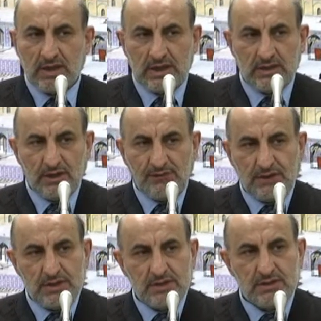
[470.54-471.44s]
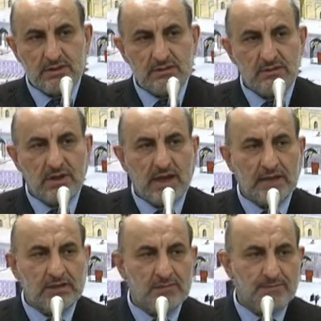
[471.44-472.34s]
And if it is
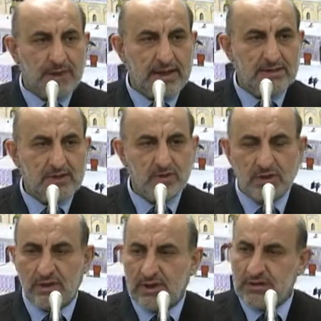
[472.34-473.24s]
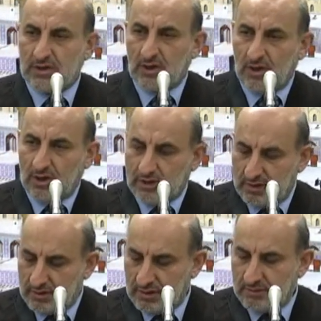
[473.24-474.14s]
at places where there is a
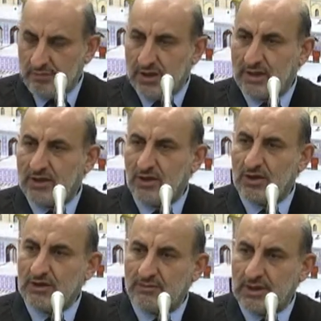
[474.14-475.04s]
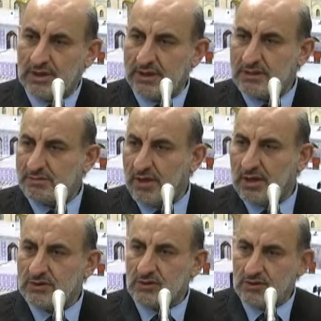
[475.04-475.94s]
cloth, then my cloth may get
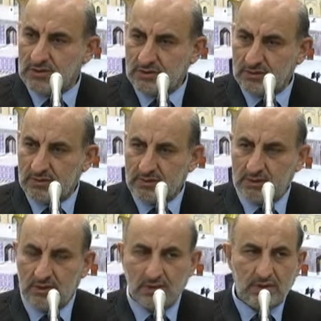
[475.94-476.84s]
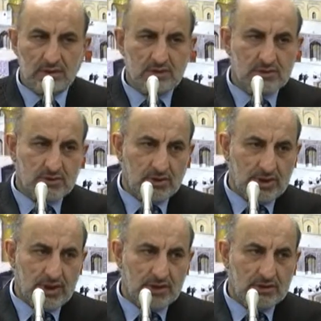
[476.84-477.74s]
blood also. So
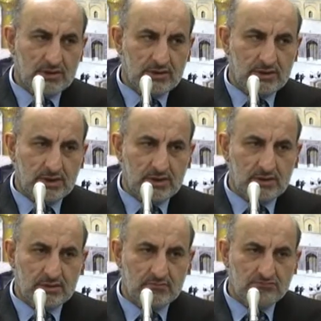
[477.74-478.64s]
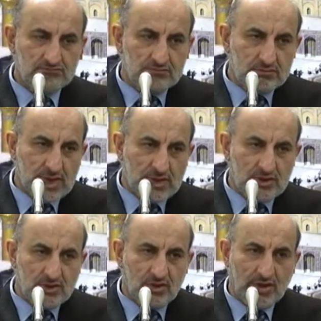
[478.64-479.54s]
here, you said,
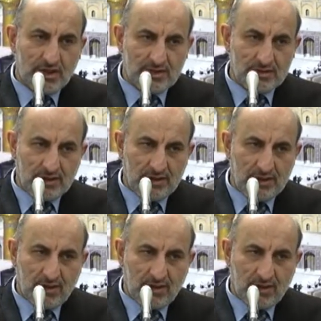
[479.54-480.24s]
as long as the